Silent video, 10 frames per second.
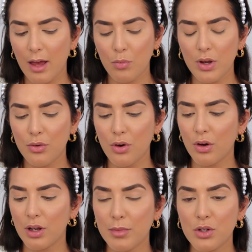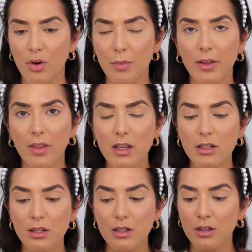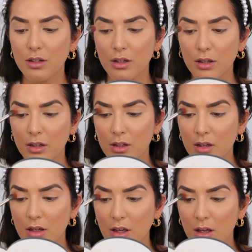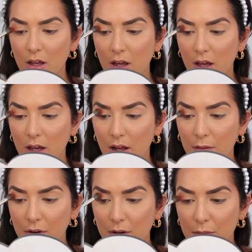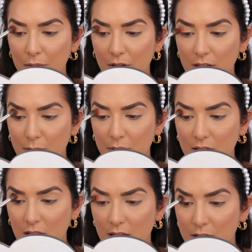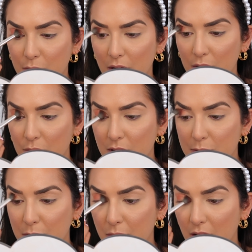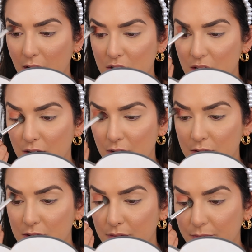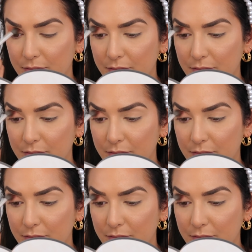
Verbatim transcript: And we are not going to be dropping this. Uh, I'm going to be putting this where I always put my eyeshadows,